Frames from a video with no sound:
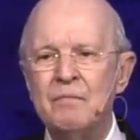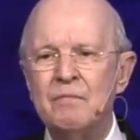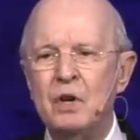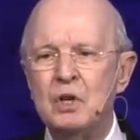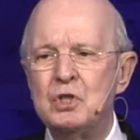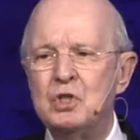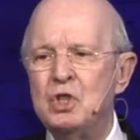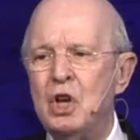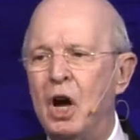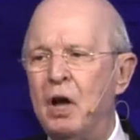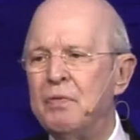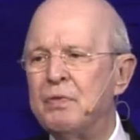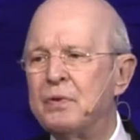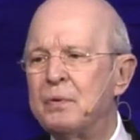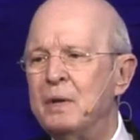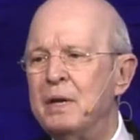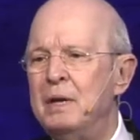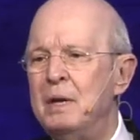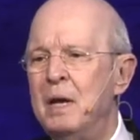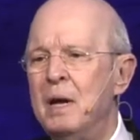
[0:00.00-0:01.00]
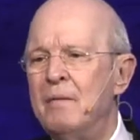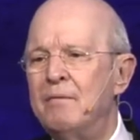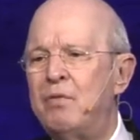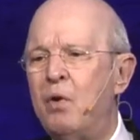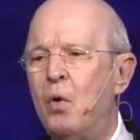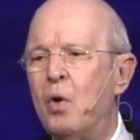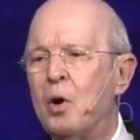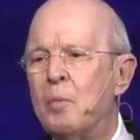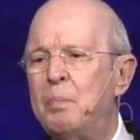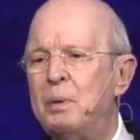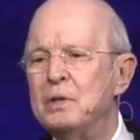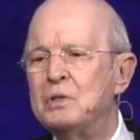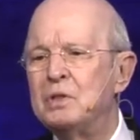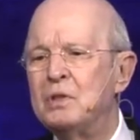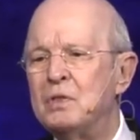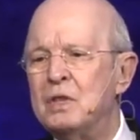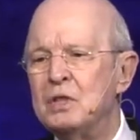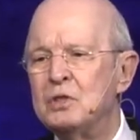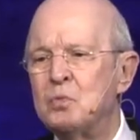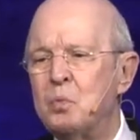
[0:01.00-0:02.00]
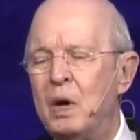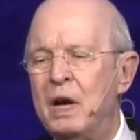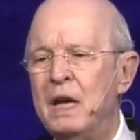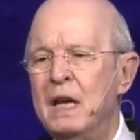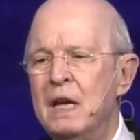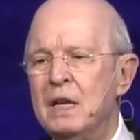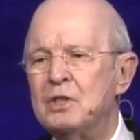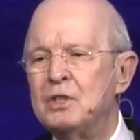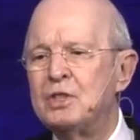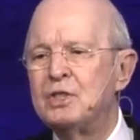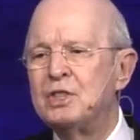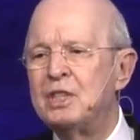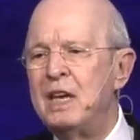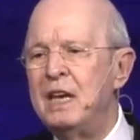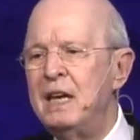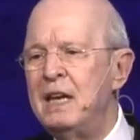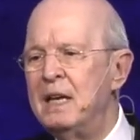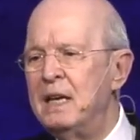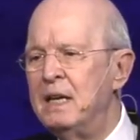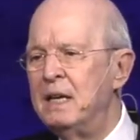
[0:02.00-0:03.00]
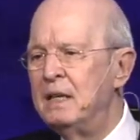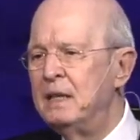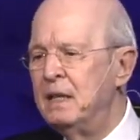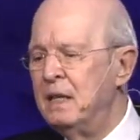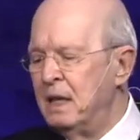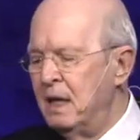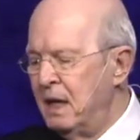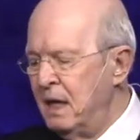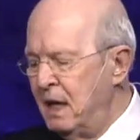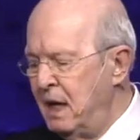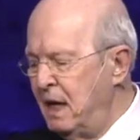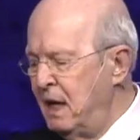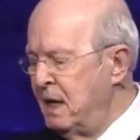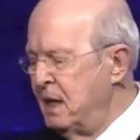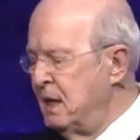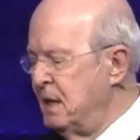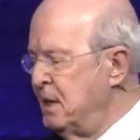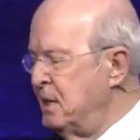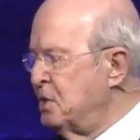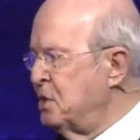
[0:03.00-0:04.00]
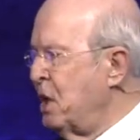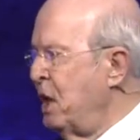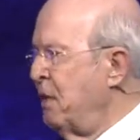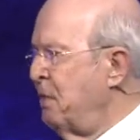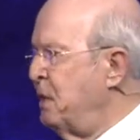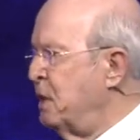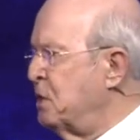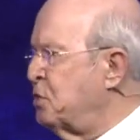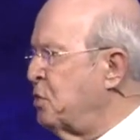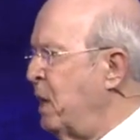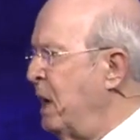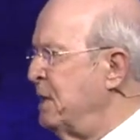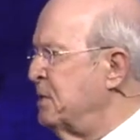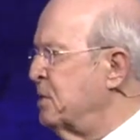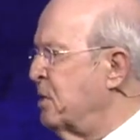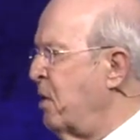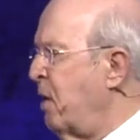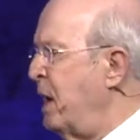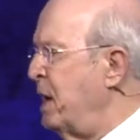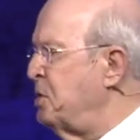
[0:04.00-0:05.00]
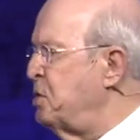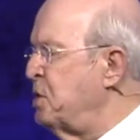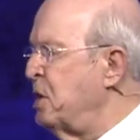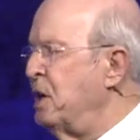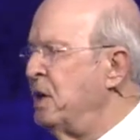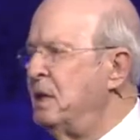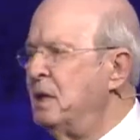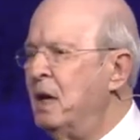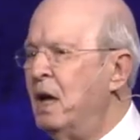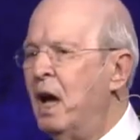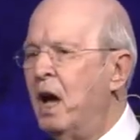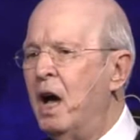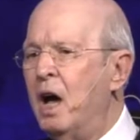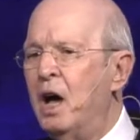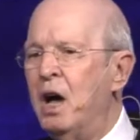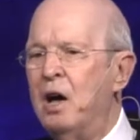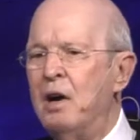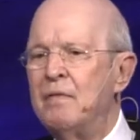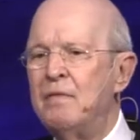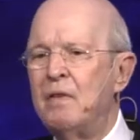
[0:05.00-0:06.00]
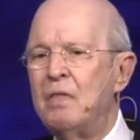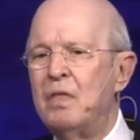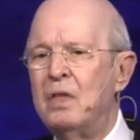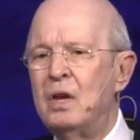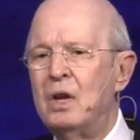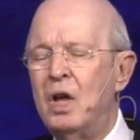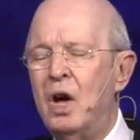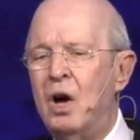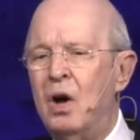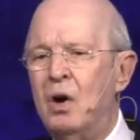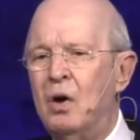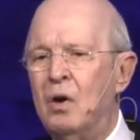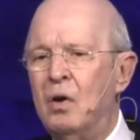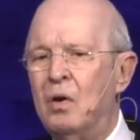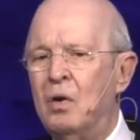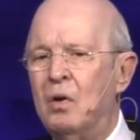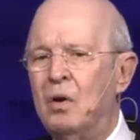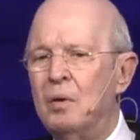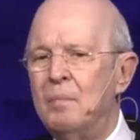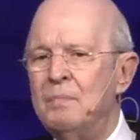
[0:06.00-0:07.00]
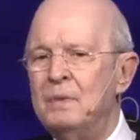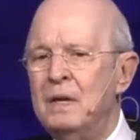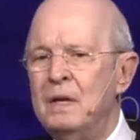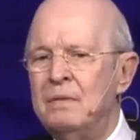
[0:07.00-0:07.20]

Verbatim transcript: 1 John 3 4 puts it this way Sin is the transgression of the law.